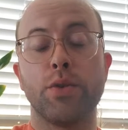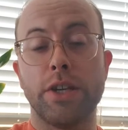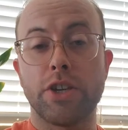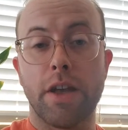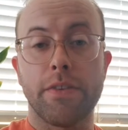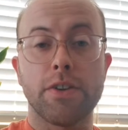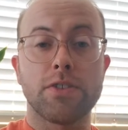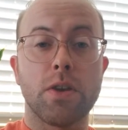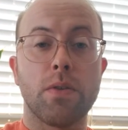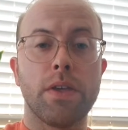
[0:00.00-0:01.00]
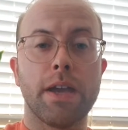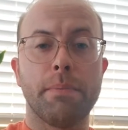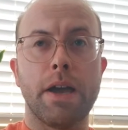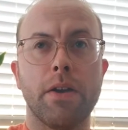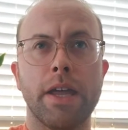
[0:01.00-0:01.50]
to each other. So think
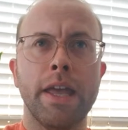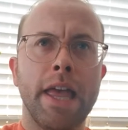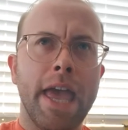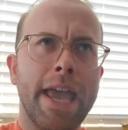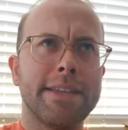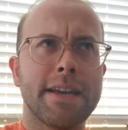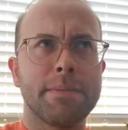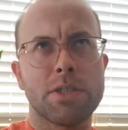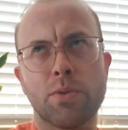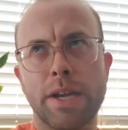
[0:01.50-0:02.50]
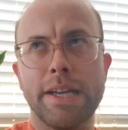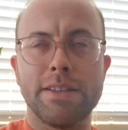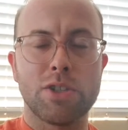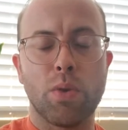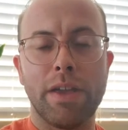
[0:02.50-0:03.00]
about it. 8 times 3
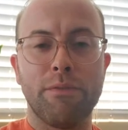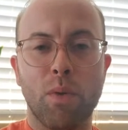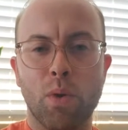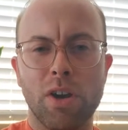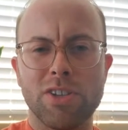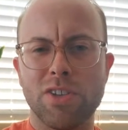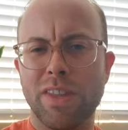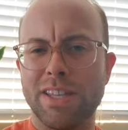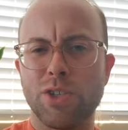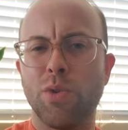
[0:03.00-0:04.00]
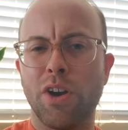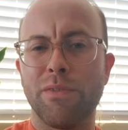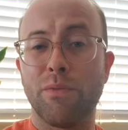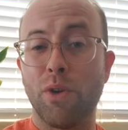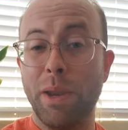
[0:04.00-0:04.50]
is 24, so that's
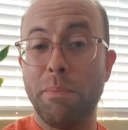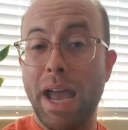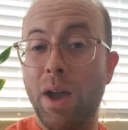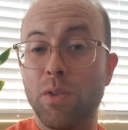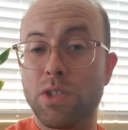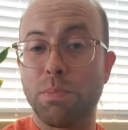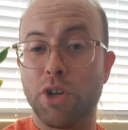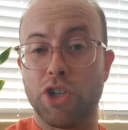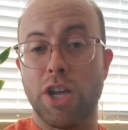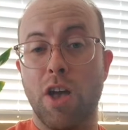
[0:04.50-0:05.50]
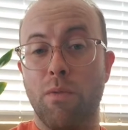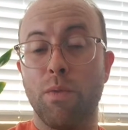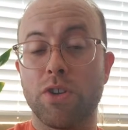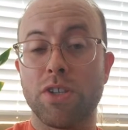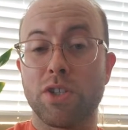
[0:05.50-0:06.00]
240 pounds per shelf,
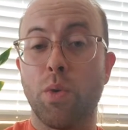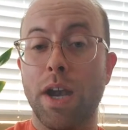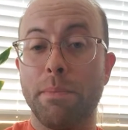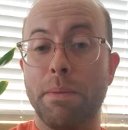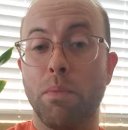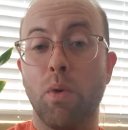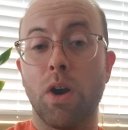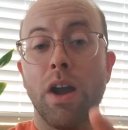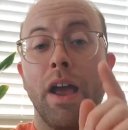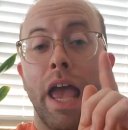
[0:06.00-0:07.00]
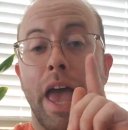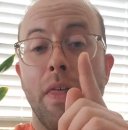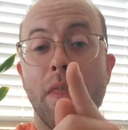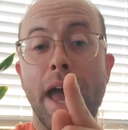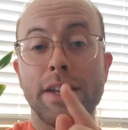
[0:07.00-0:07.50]
which is quite a bit more.
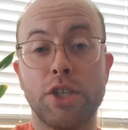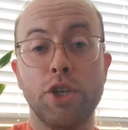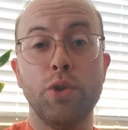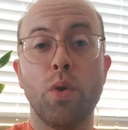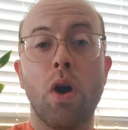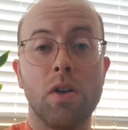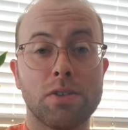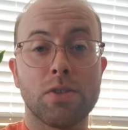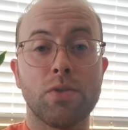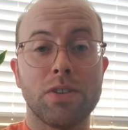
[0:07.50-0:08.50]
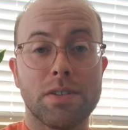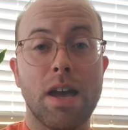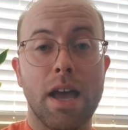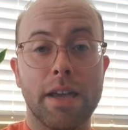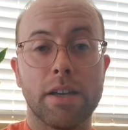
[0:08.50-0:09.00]
And that too also does
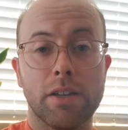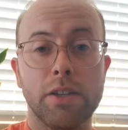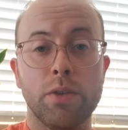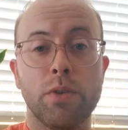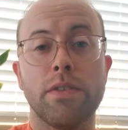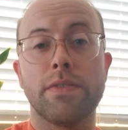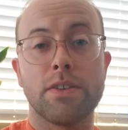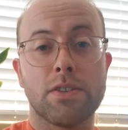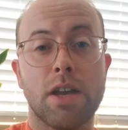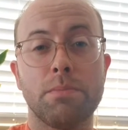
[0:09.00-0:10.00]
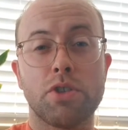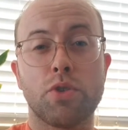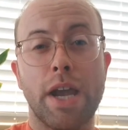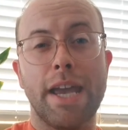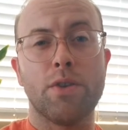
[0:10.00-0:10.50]
not include the substrate